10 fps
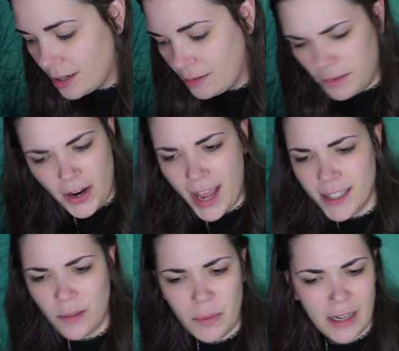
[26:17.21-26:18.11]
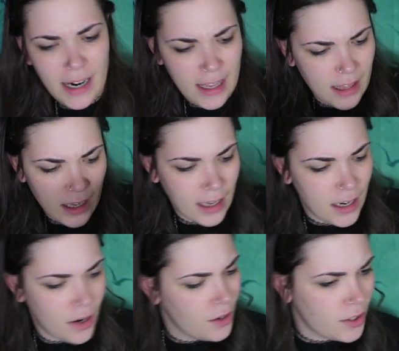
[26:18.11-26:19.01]
There, there hasn't been anything in
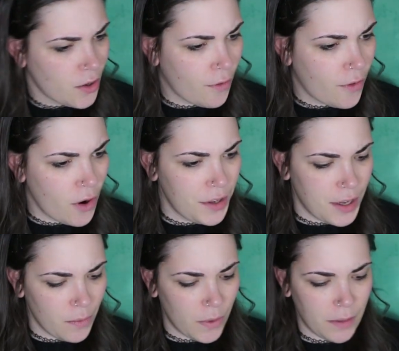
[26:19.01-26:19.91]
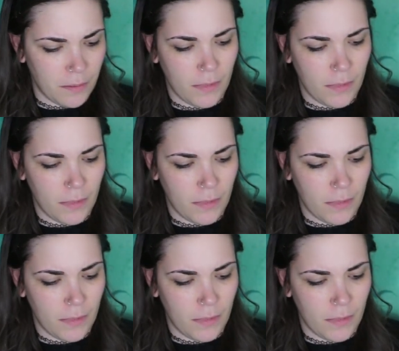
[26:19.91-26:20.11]
here so far that would,